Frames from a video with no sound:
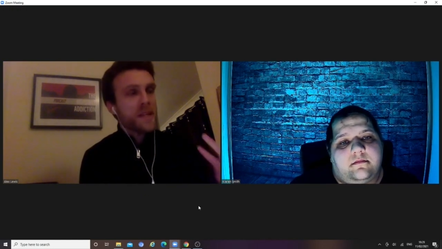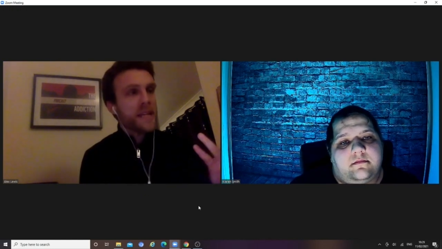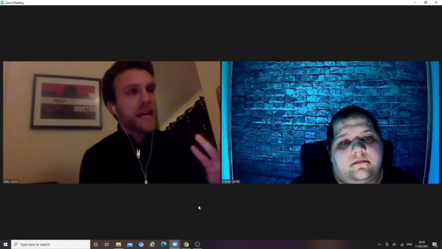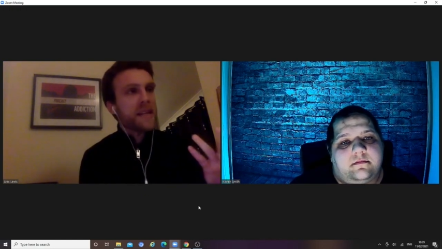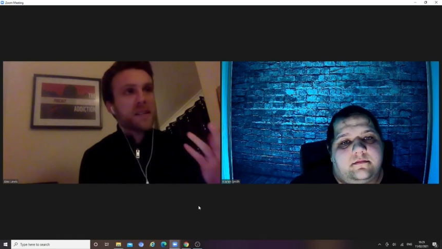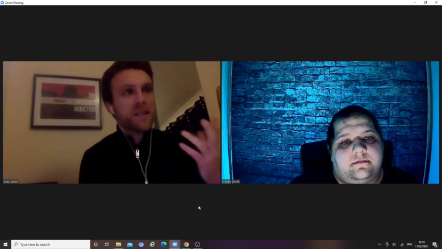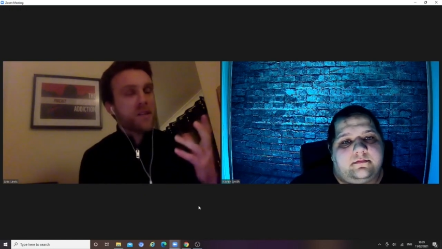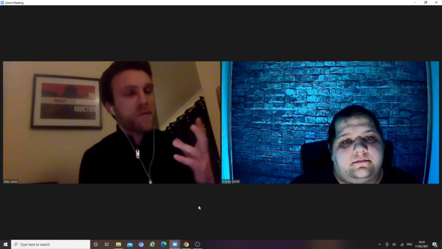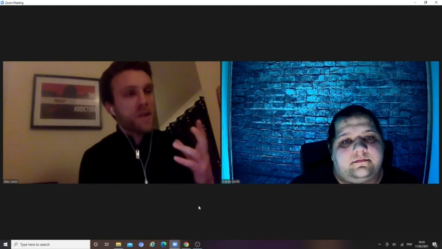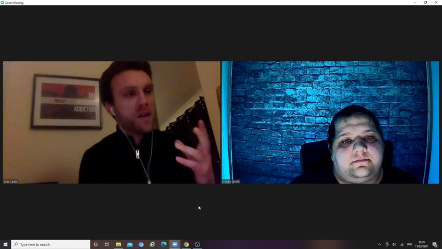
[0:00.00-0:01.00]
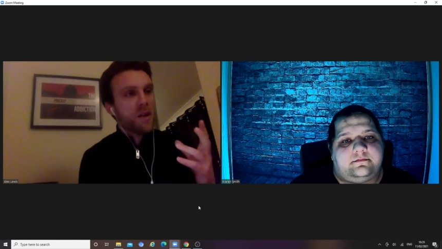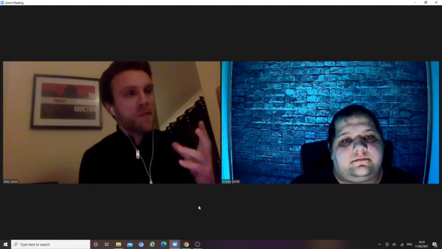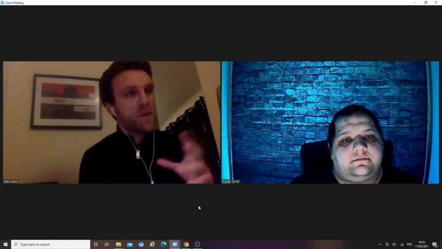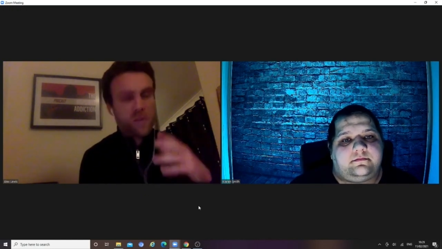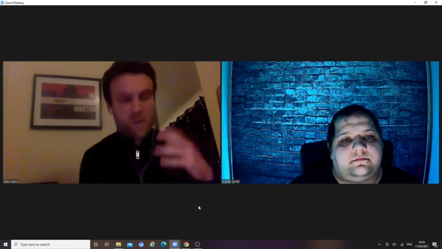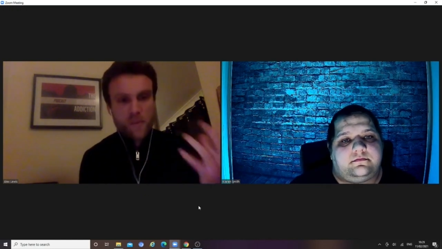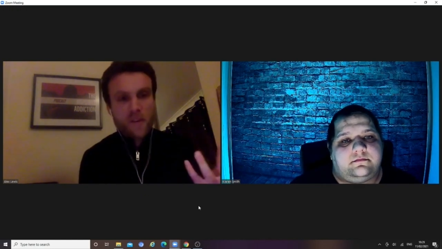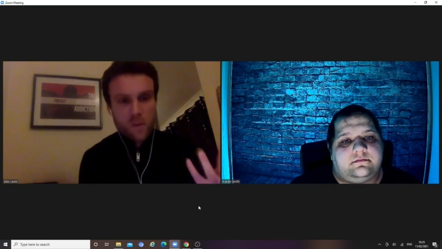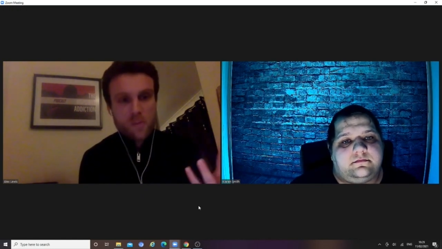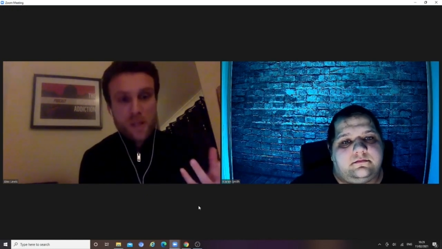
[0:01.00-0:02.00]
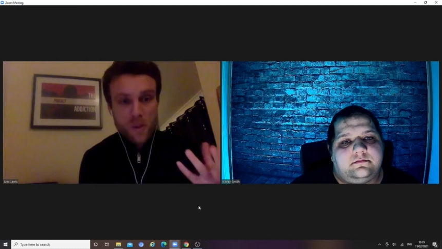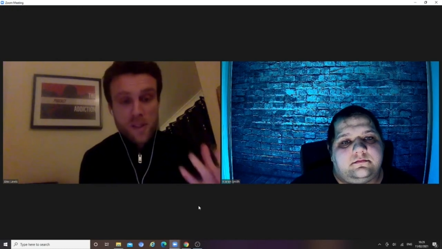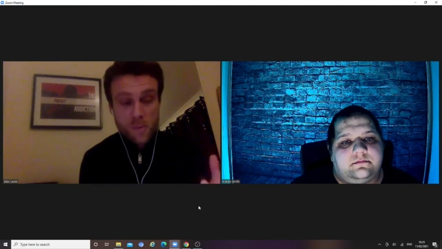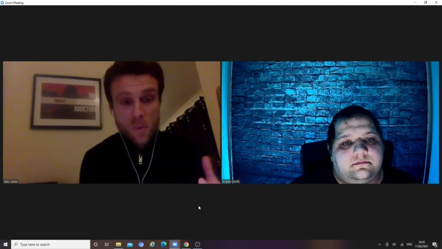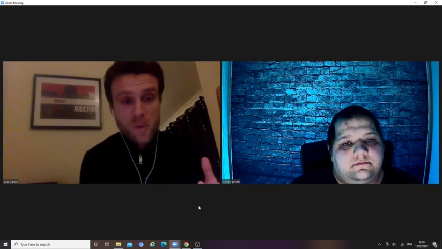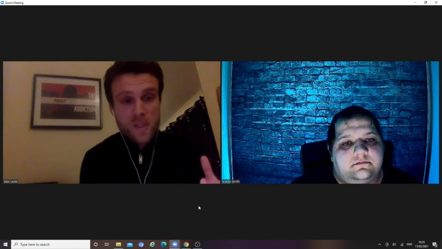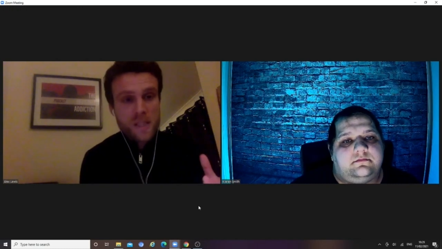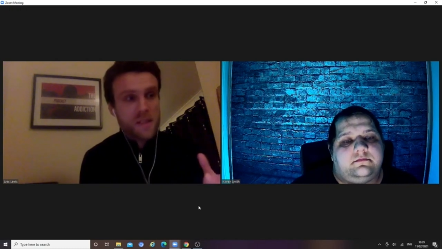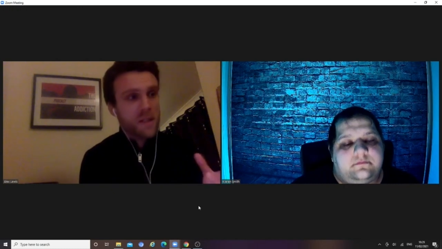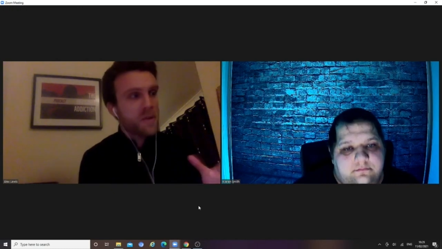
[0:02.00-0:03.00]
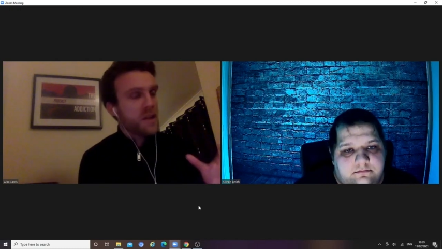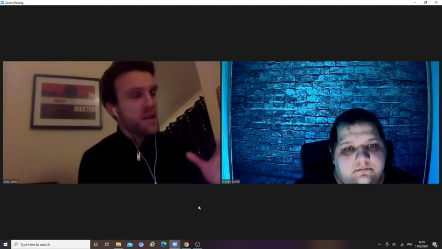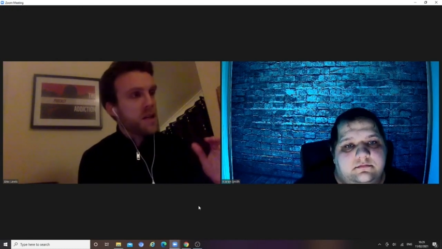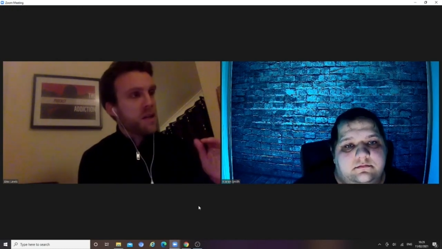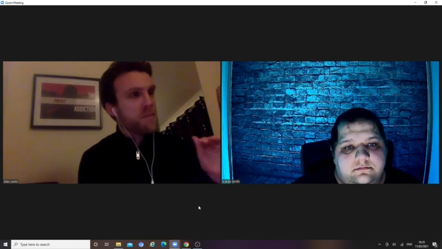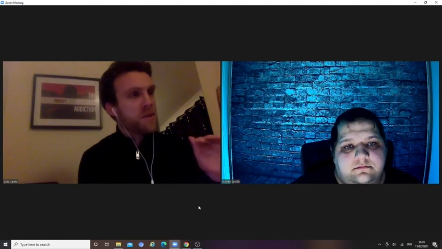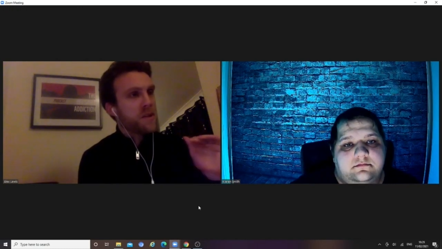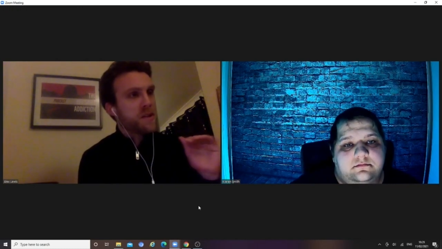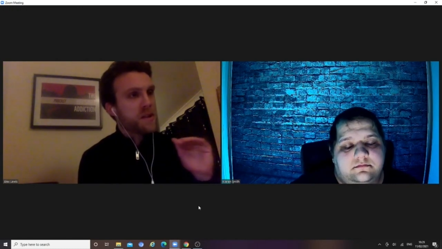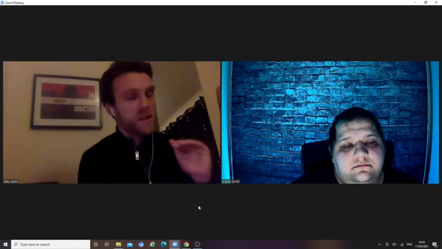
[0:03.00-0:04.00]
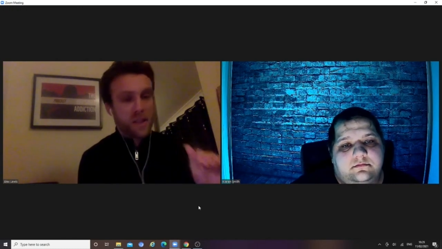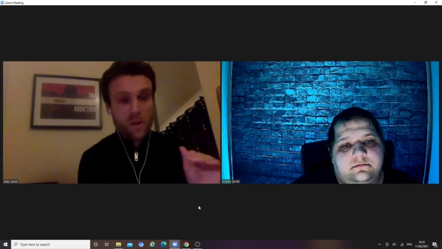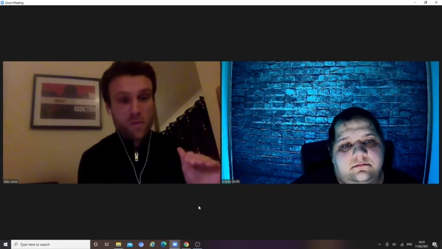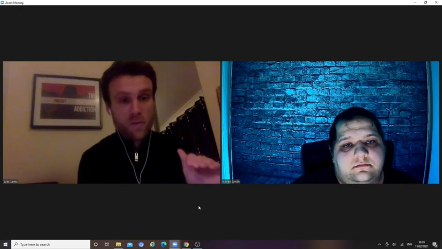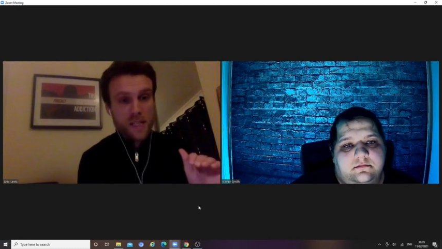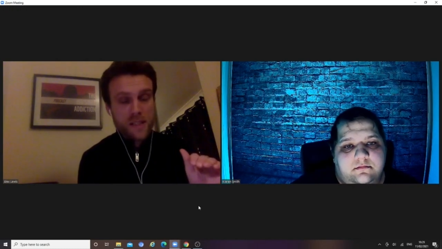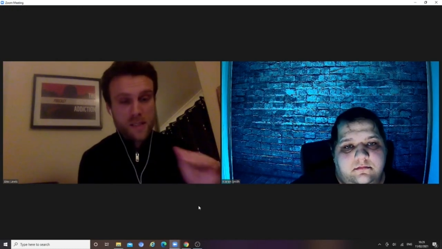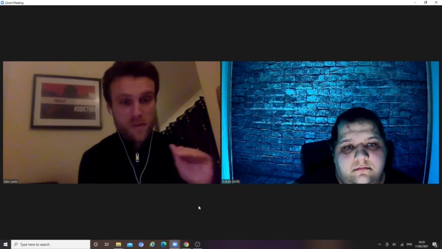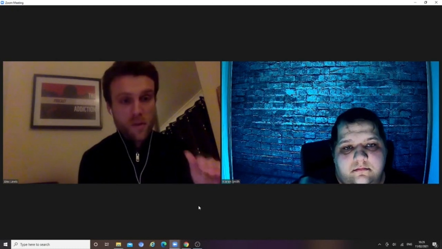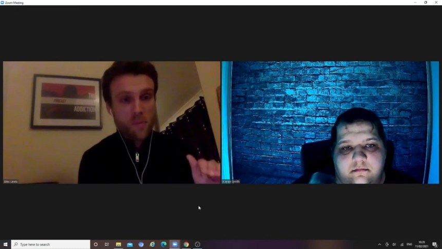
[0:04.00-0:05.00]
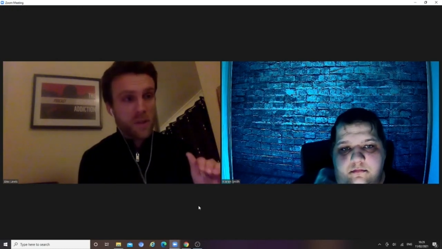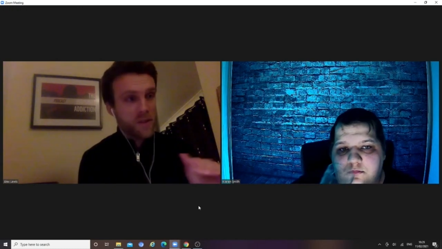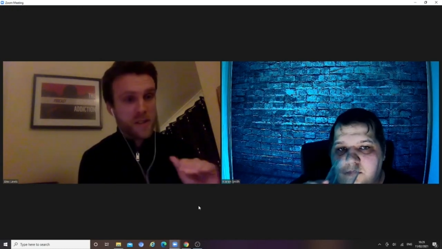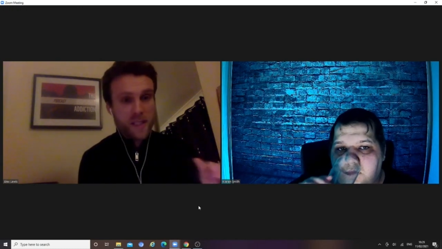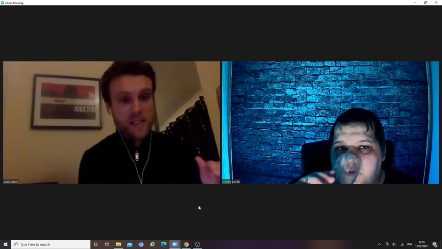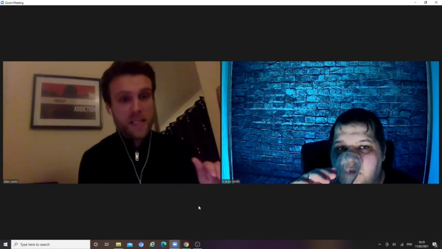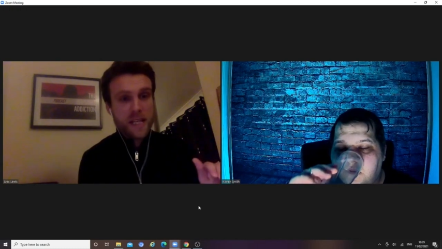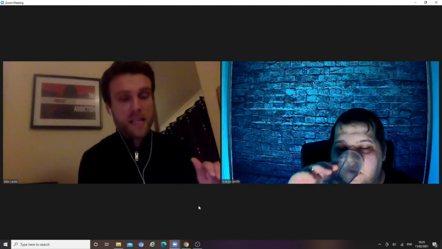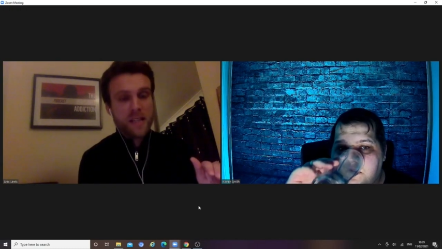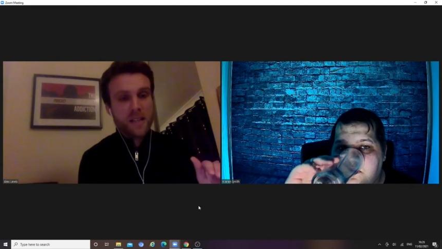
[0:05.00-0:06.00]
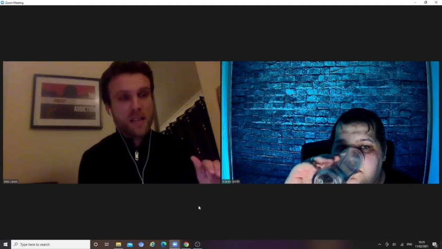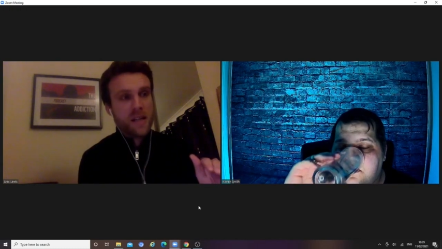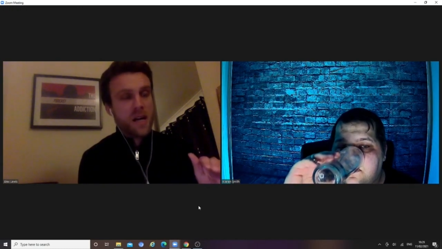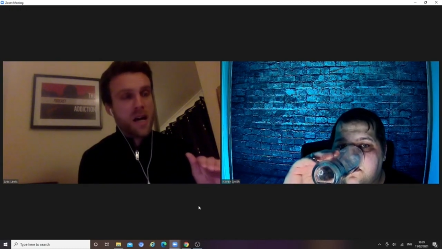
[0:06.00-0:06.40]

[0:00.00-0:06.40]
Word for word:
Speaker 1: again, I don't know. If, I've always I've always been quite sporty, so um, I got released as a footballer at 16.